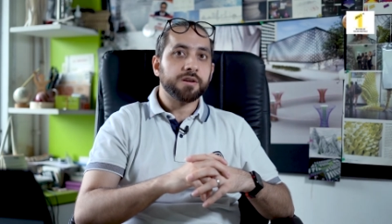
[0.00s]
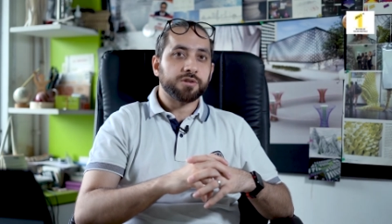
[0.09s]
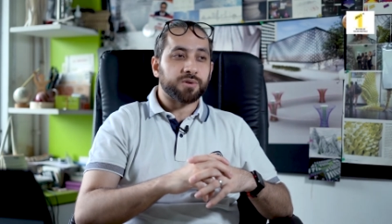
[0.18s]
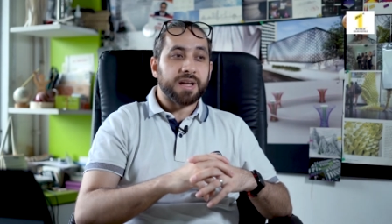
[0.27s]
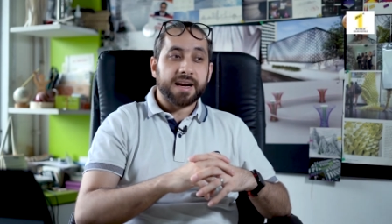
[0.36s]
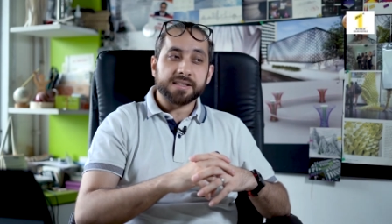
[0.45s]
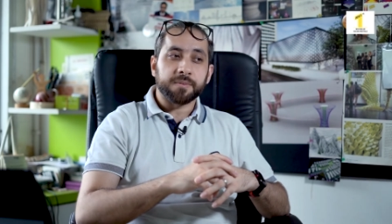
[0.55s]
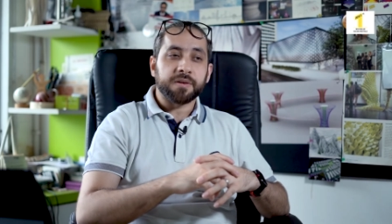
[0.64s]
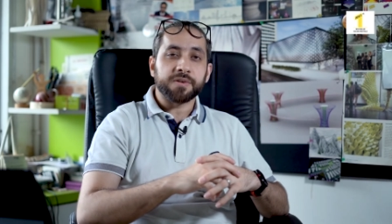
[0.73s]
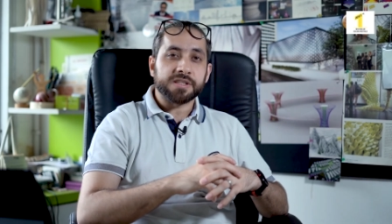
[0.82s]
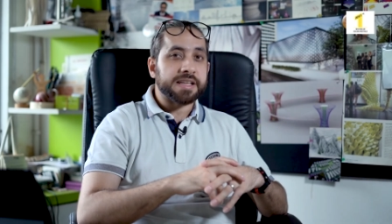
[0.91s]
So, that is
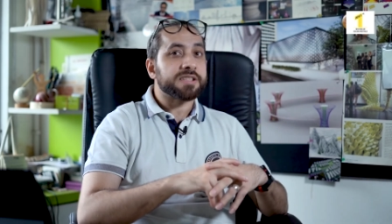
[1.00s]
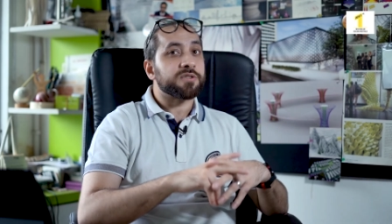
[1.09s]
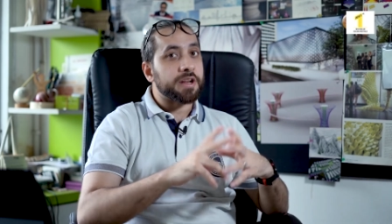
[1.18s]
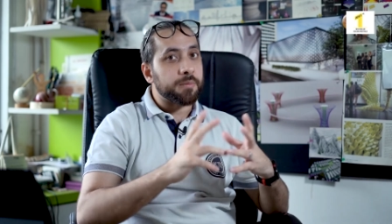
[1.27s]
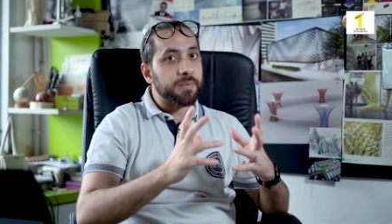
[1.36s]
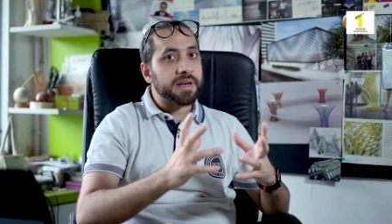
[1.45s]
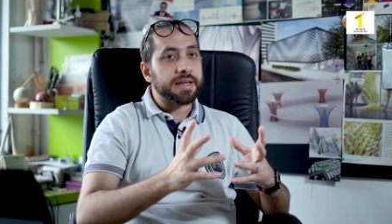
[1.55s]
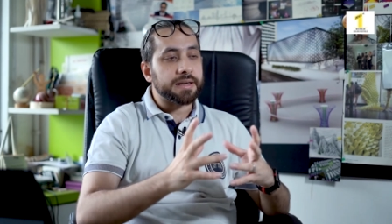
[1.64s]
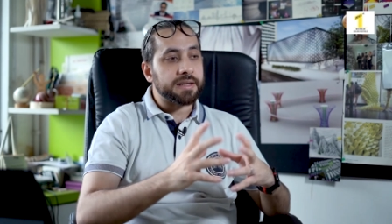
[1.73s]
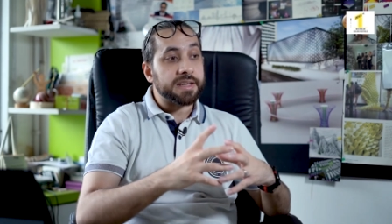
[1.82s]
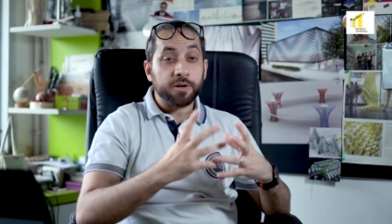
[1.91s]
something which is
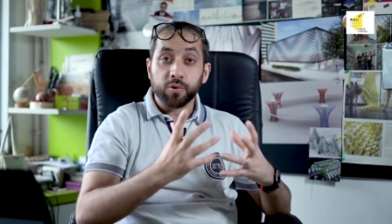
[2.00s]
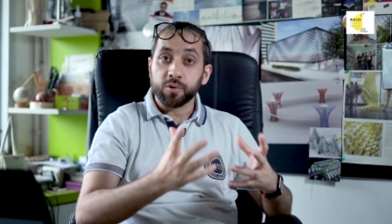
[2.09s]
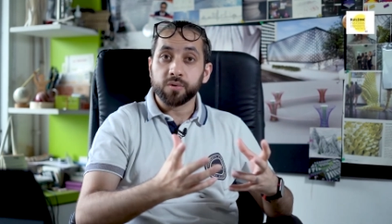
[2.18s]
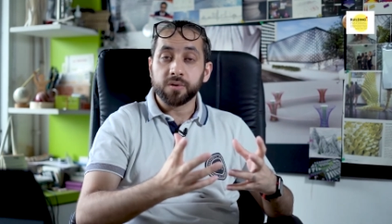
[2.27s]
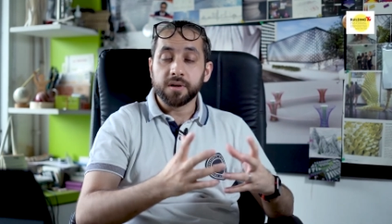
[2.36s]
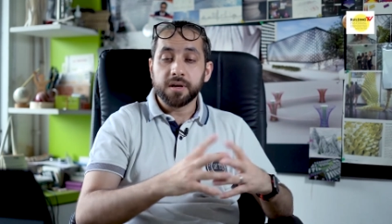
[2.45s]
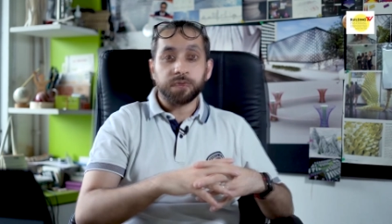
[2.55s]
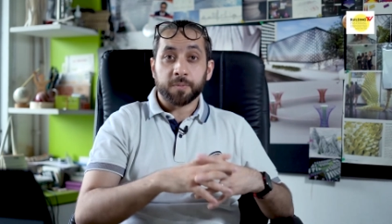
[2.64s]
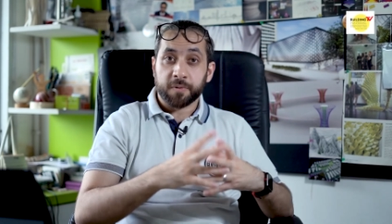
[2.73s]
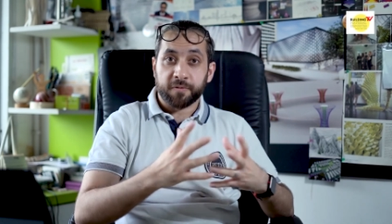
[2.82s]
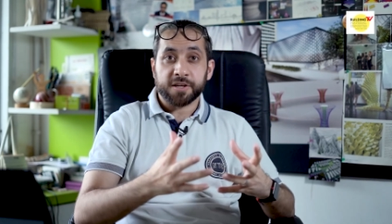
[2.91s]
extremely new to
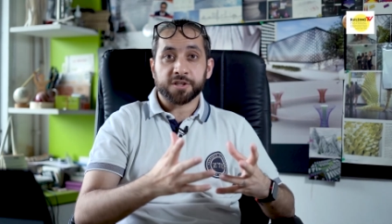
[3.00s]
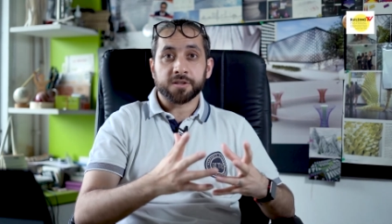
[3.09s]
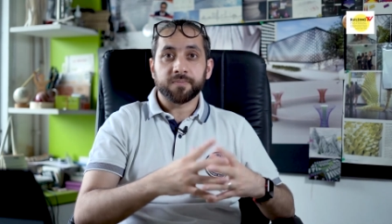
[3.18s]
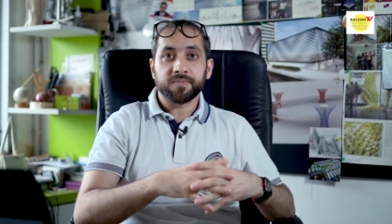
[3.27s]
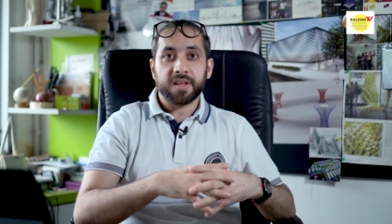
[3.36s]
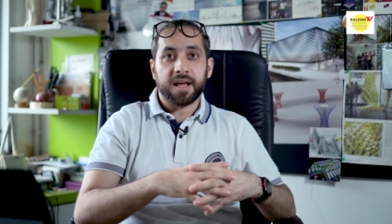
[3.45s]
the profession,